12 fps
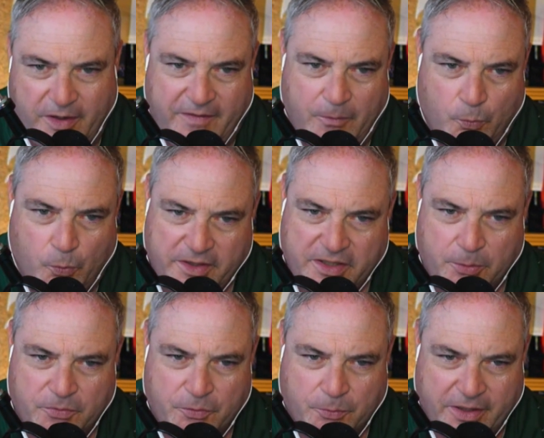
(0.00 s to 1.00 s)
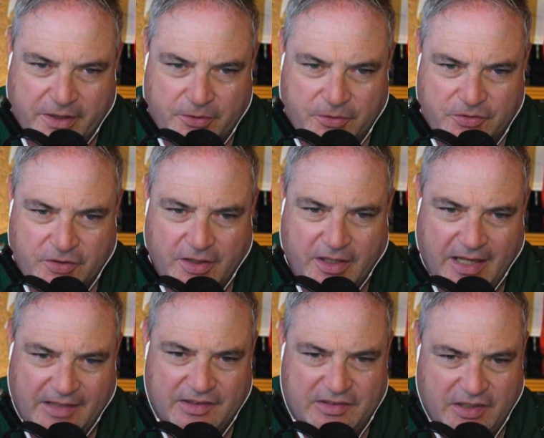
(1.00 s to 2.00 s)
then 1 year with the Raiders.
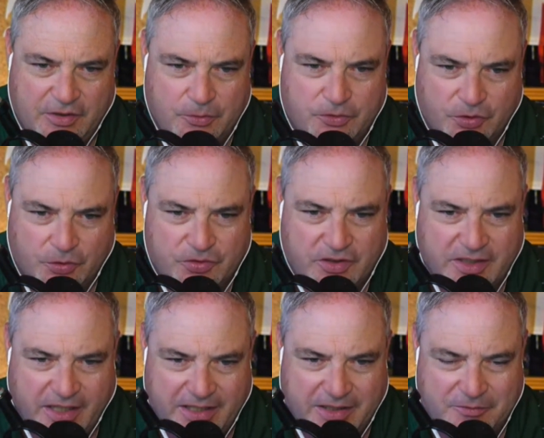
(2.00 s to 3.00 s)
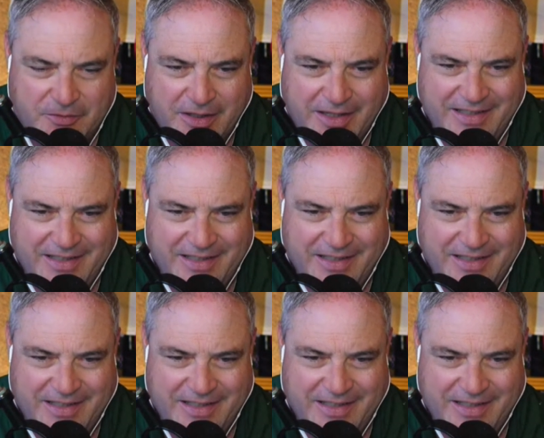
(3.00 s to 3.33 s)
As I said, New Jersey native.